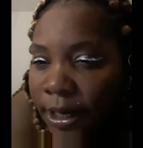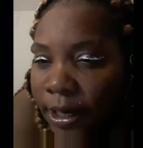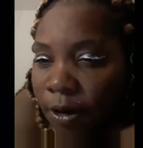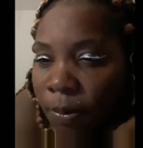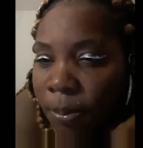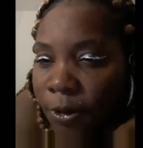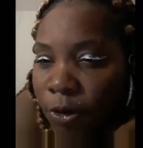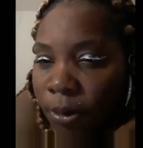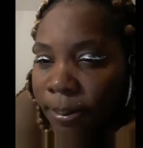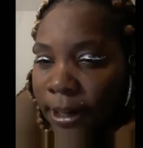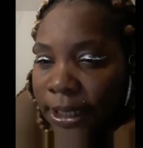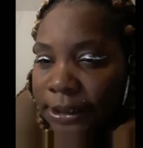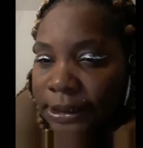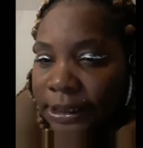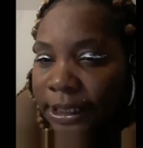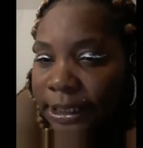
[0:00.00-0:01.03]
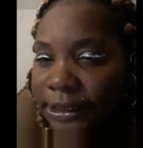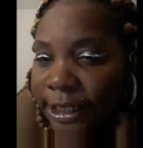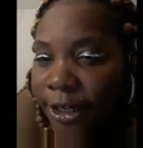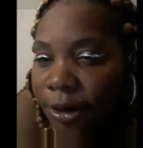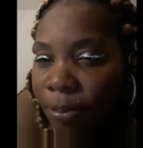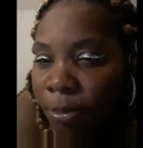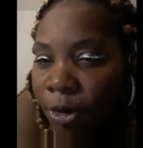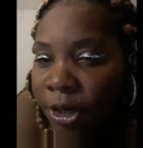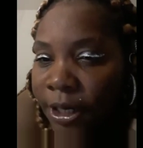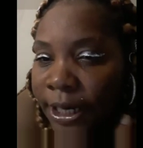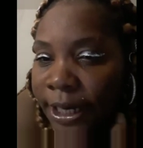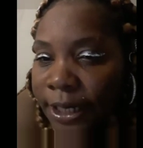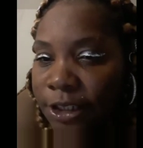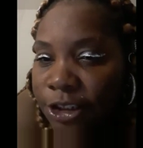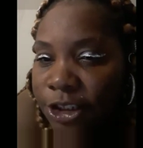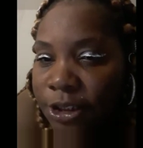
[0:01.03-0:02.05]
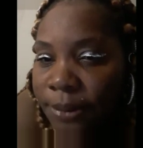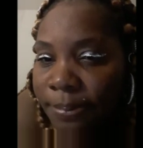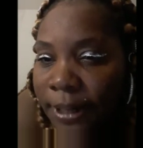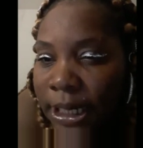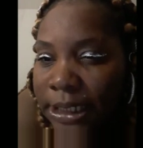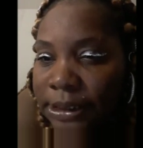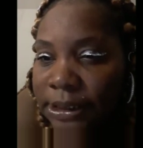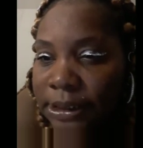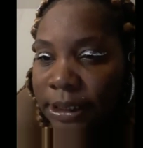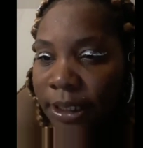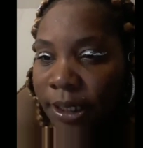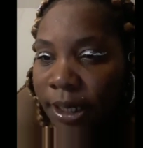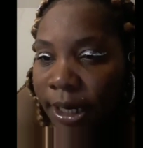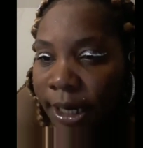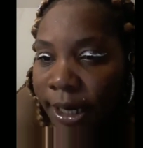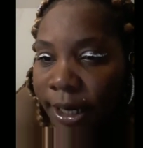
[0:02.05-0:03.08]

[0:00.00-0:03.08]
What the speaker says: An open door policy is a communication policy